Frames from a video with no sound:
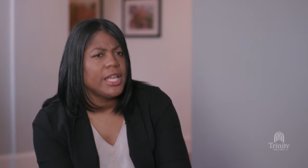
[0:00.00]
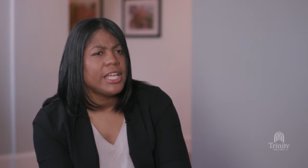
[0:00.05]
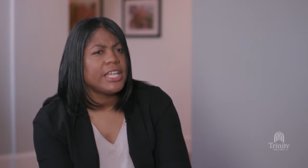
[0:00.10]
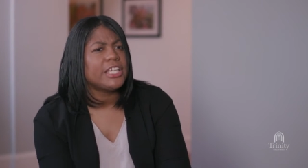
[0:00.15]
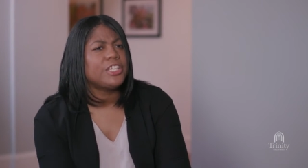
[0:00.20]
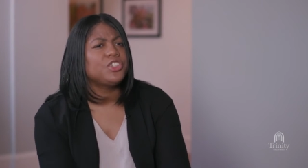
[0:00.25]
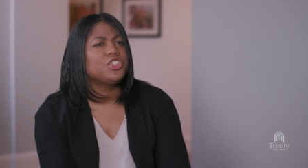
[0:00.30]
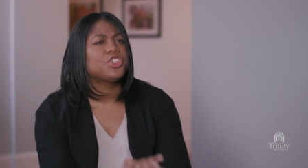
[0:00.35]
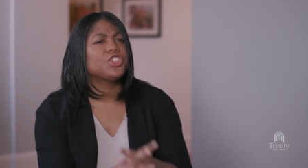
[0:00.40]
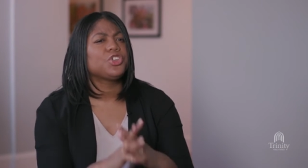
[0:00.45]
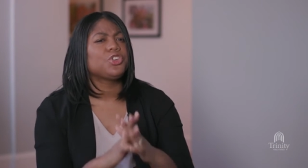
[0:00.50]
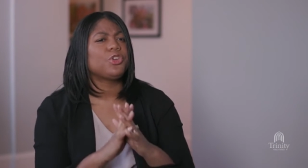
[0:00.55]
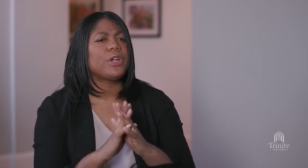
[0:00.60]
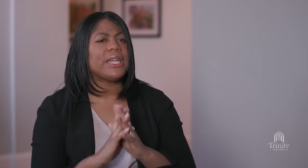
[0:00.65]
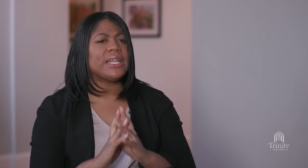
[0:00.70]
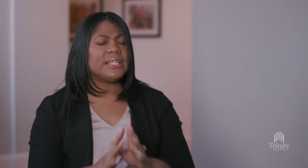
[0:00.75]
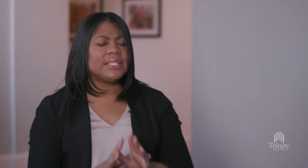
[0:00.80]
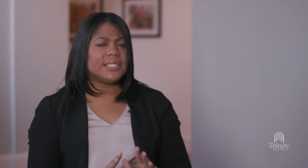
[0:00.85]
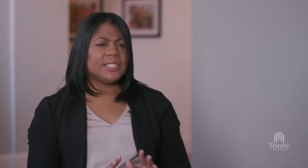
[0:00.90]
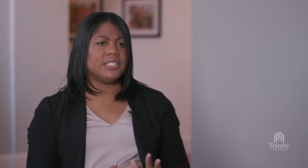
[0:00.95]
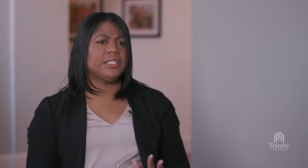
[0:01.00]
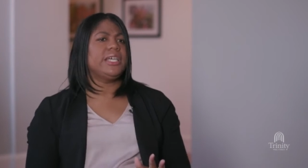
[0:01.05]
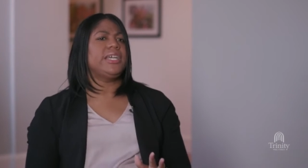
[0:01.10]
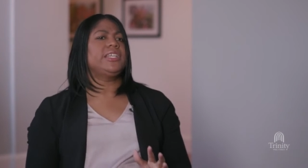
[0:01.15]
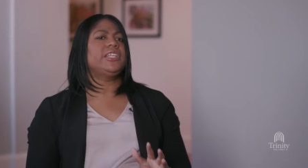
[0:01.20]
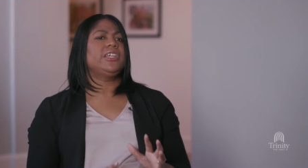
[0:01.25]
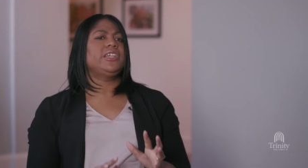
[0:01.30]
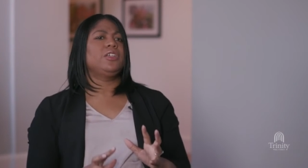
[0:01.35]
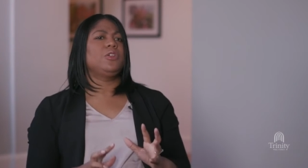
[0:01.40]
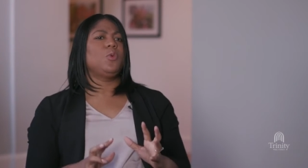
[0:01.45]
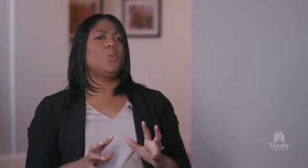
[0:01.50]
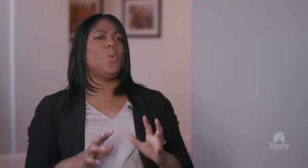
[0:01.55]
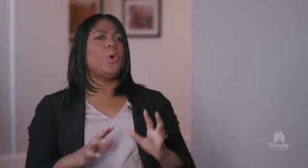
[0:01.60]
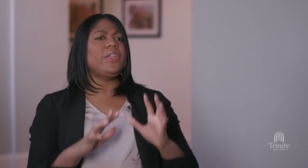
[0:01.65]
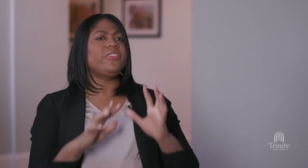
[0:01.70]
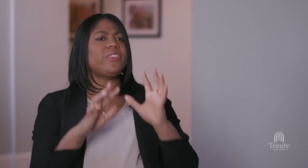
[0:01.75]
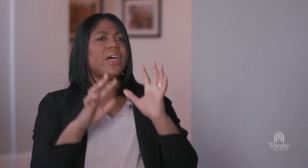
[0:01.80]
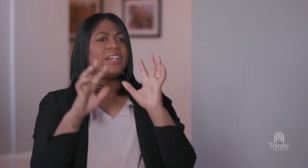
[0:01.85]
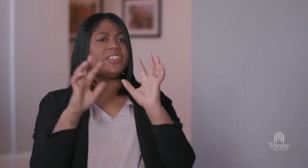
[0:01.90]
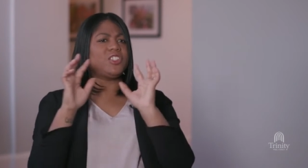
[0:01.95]
and translating
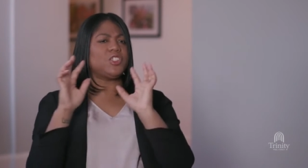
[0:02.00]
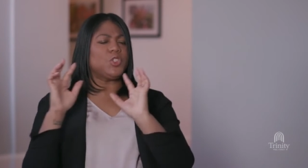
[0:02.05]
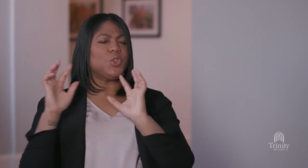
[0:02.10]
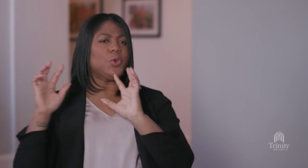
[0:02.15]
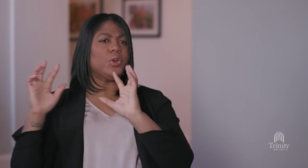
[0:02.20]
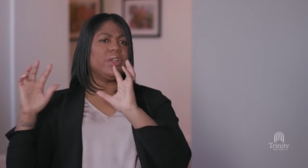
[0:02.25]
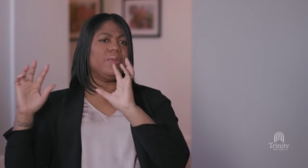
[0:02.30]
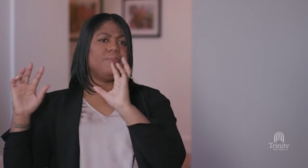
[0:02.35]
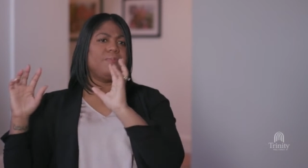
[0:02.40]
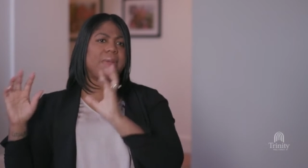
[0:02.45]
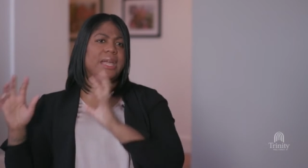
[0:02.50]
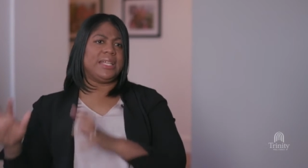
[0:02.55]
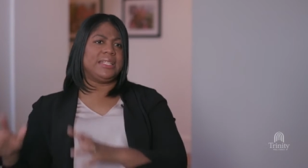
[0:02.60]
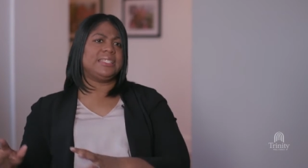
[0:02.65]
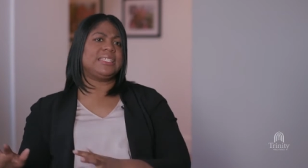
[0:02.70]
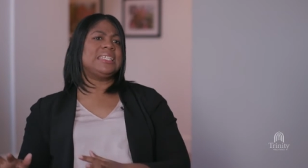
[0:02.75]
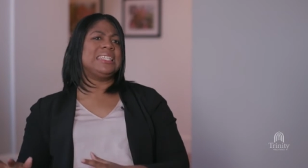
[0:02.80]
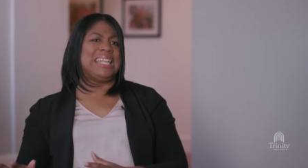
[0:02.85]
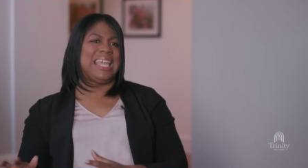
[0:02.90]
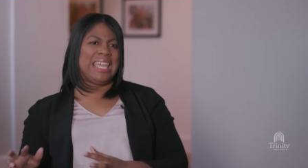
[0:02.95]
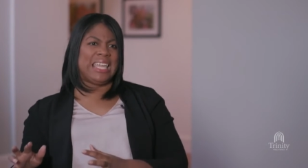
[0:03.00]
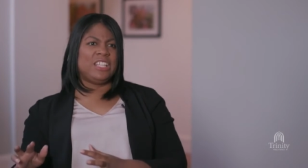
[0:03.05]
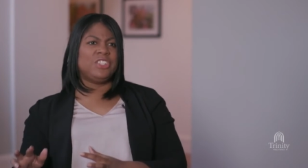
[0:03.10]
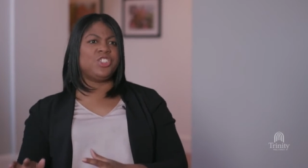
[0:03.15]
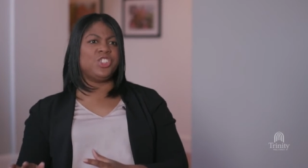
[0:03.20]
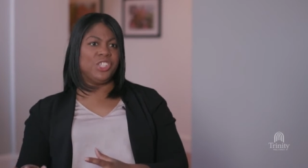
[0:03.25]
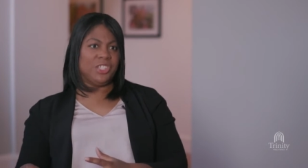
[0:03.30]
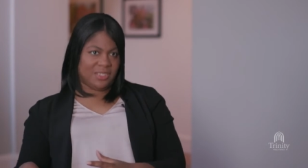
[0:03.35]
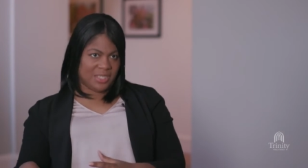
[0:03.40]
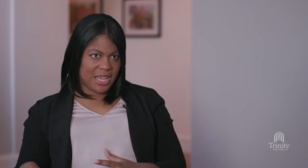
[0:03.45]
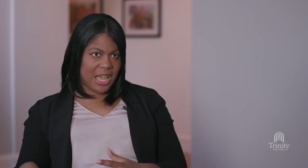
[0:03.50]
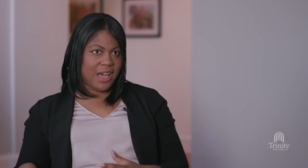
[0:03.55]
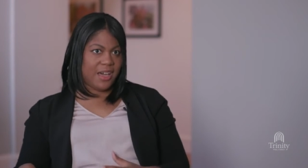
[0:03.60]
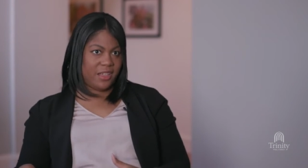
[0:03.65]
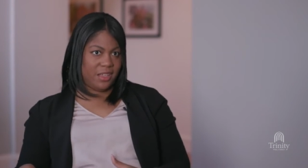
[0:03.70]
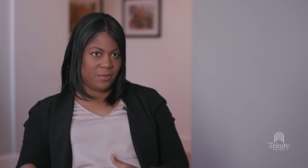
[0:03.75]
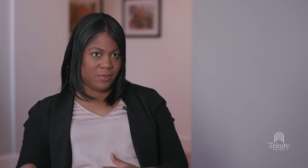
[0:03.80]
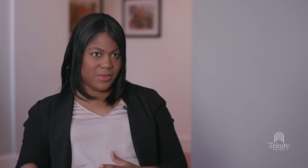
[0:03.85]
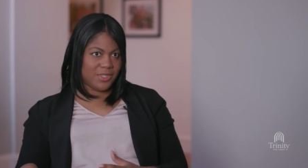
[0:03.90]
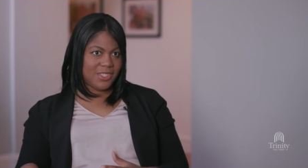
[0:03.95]
what that story meant in ancient
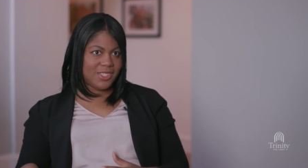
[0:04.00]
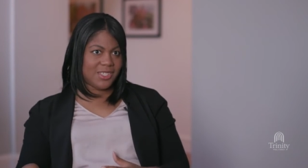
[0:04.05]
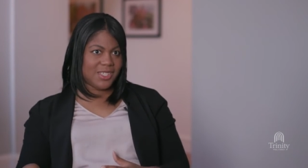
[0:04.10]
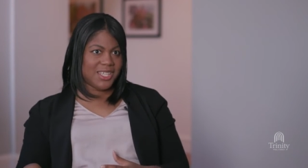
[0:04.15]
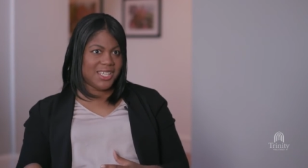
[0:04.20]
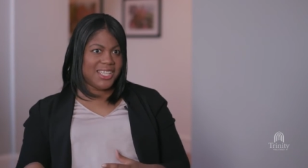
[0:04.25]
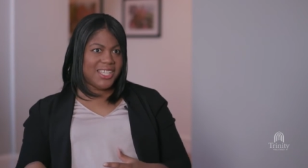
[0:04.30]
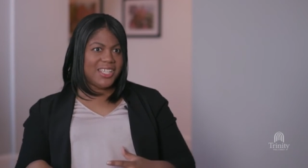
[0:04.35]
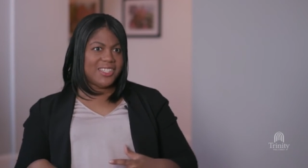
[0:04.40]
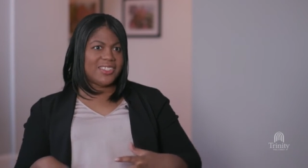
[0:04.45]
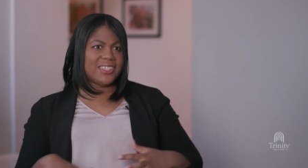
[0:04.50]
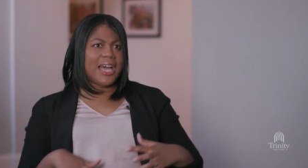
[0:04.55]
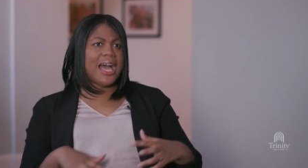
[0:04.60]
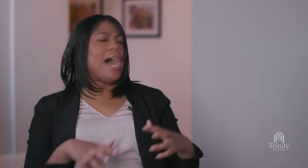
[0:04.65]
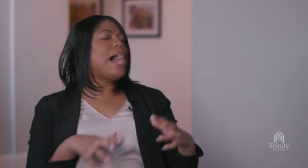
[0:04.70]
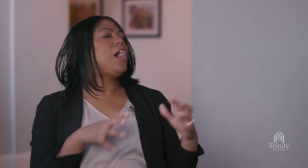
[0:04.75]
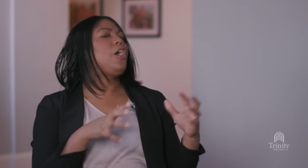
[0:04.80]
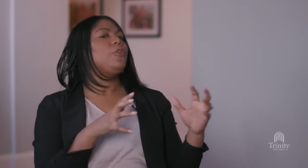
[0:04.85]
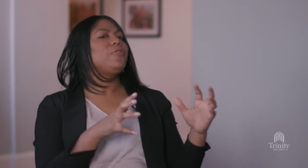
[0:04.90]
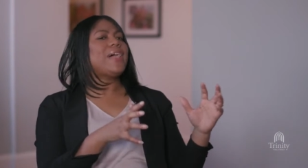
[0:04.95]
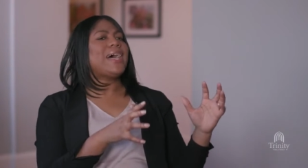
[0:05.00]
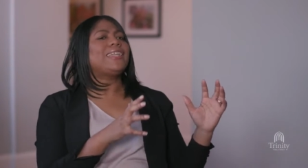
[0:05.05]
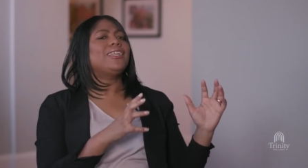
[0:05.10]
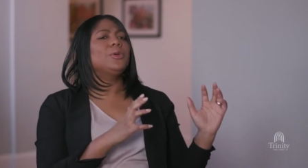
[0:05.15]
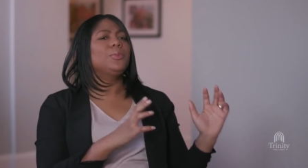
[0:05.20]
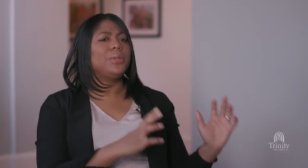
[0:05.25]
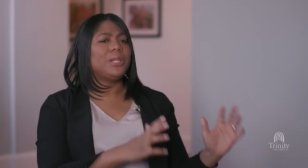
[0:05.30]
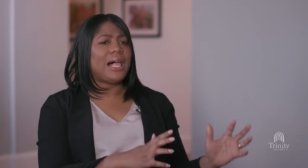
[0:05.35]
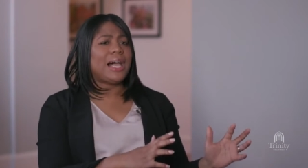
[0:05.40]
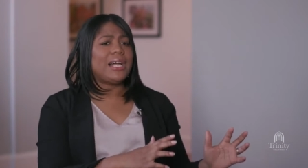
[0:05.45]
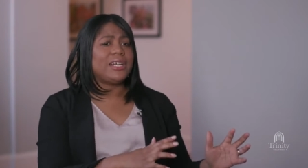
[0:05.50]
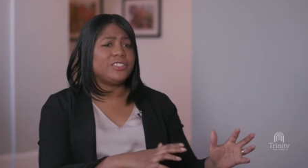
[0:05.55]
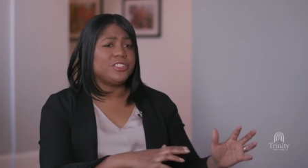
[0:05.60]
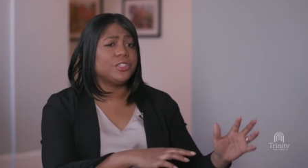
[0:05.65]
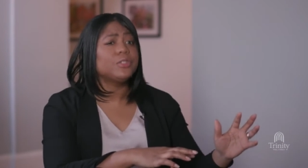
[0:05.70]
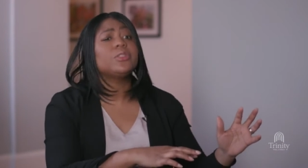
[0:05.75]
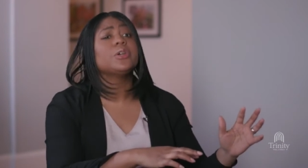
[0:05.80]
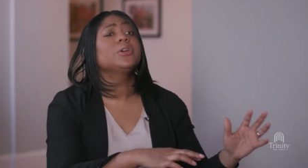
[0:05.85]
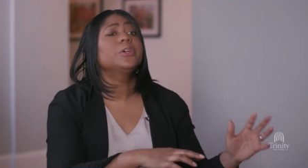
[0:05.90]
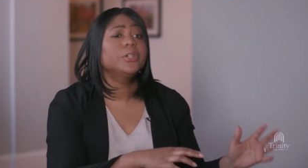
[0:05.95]
times mm-hmm. to how that applied
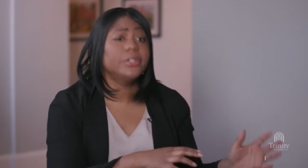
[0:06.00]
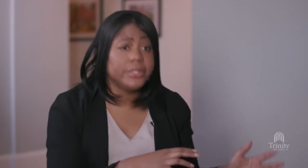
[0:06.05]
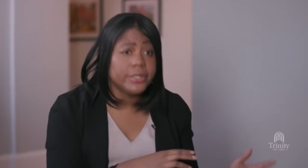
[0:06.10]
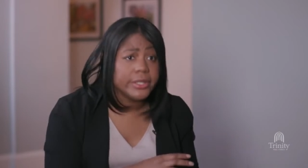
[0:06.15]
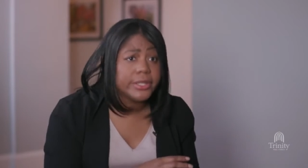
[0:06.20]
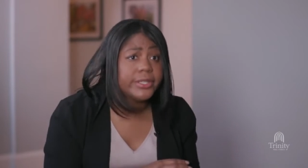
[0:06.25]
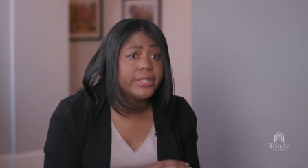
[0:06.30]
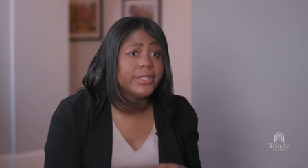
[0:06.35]
to the hood